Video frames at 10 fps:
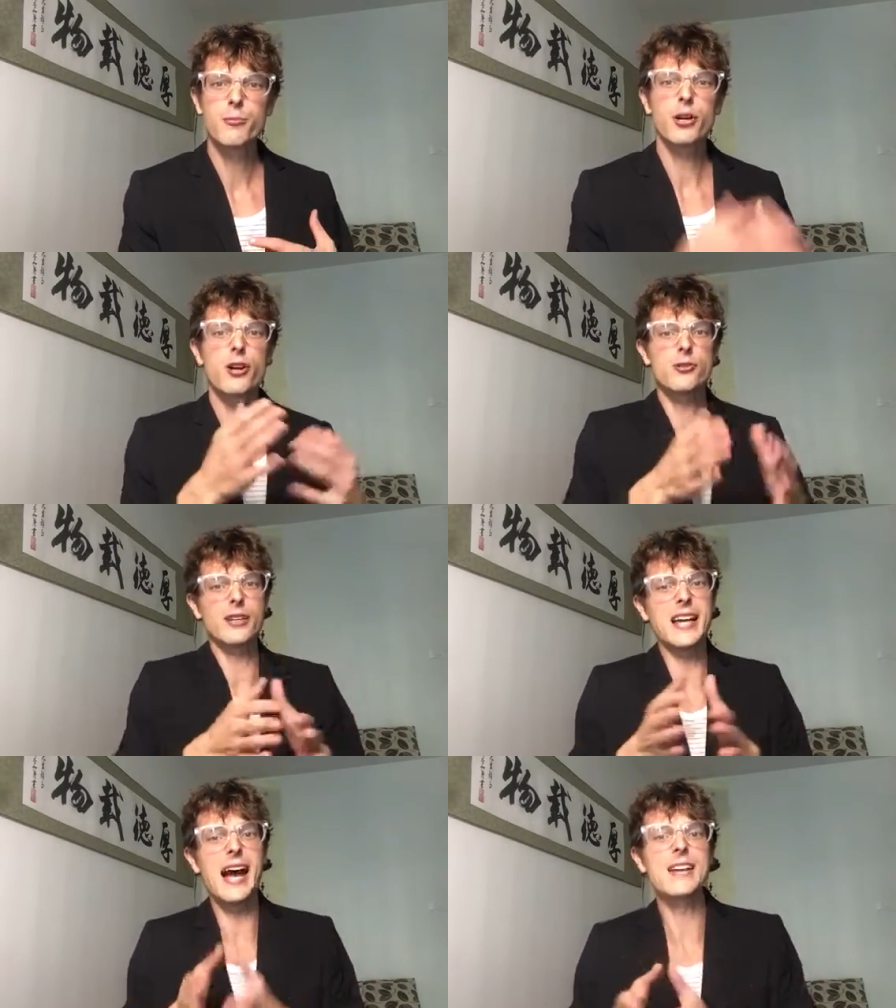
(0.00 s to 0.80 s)
but
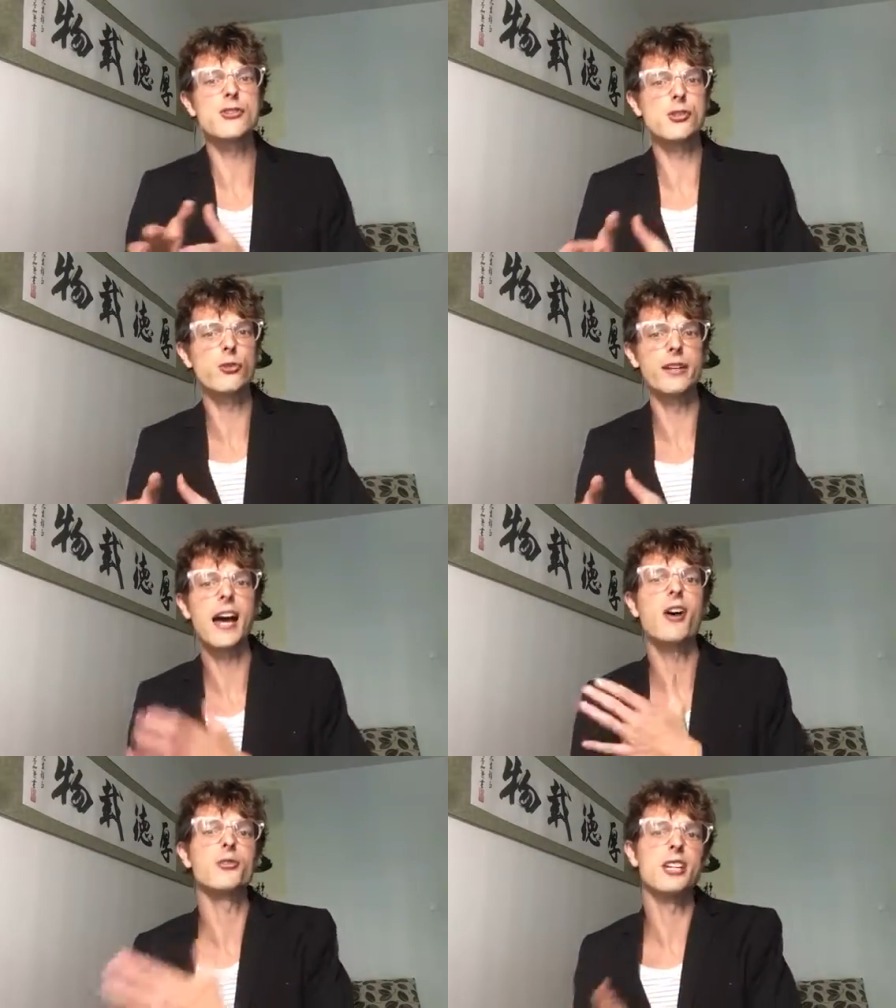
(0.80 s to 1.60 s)
also guide you in
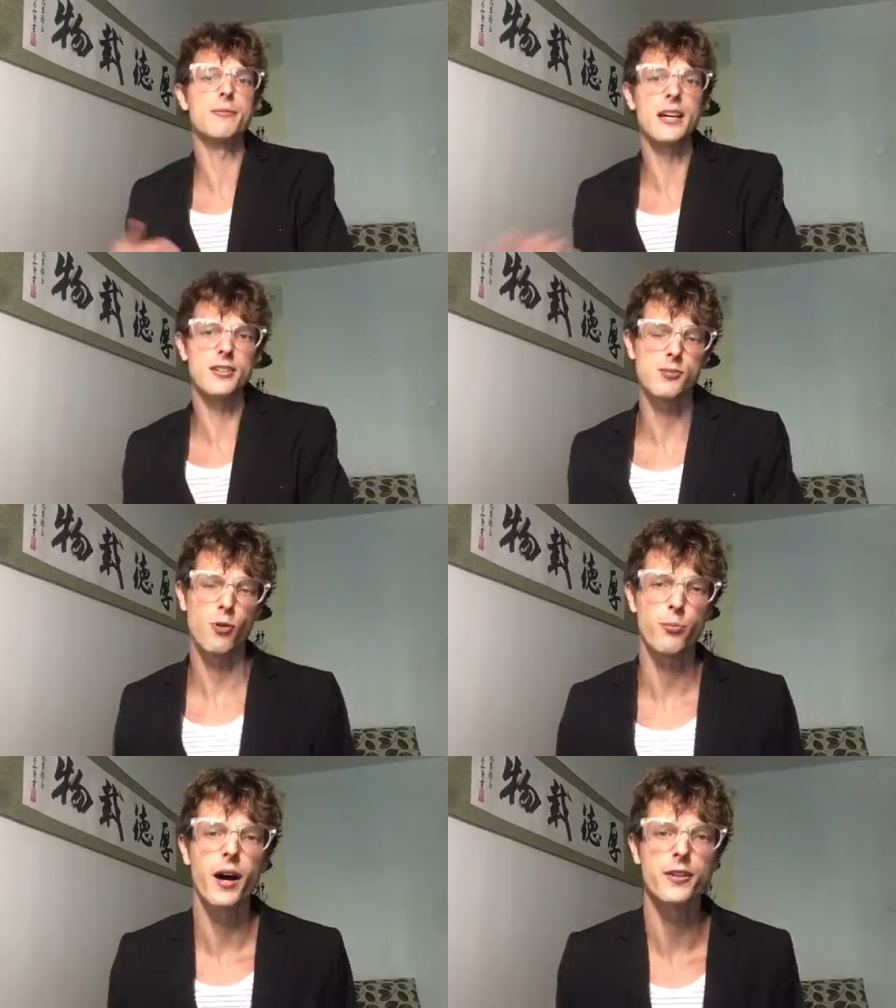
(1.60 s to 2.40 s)
how you can make this
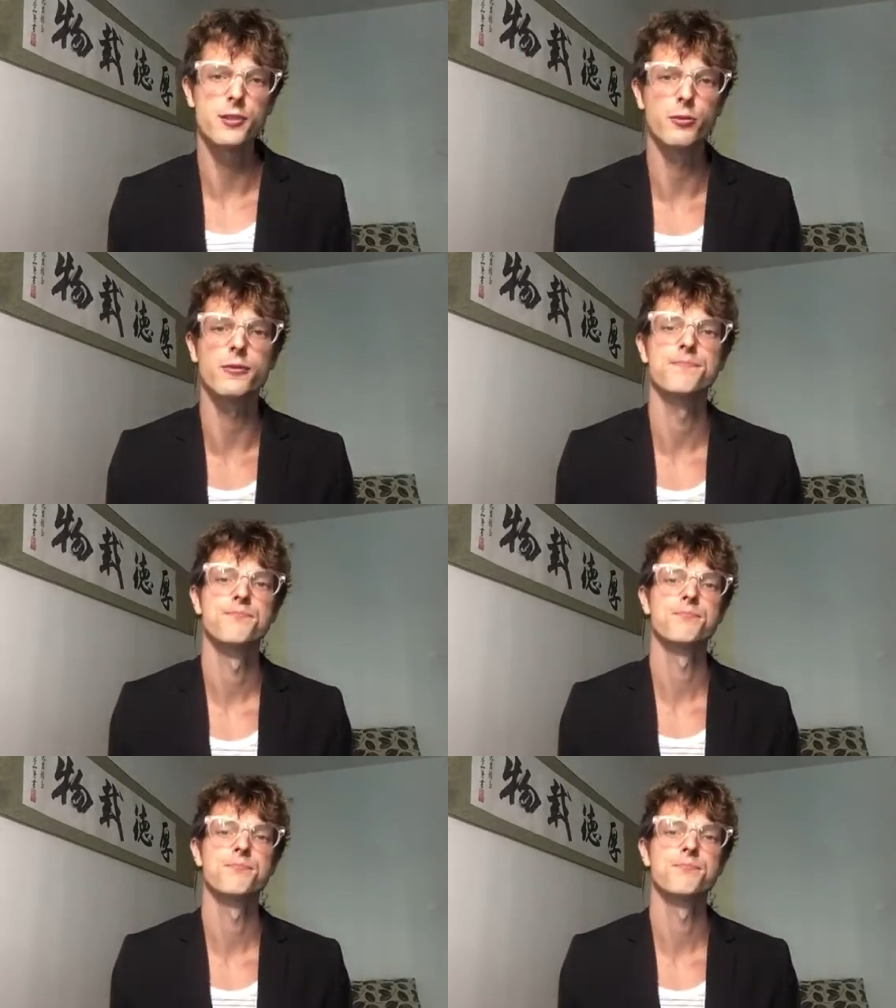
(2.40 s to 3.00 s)
more possible.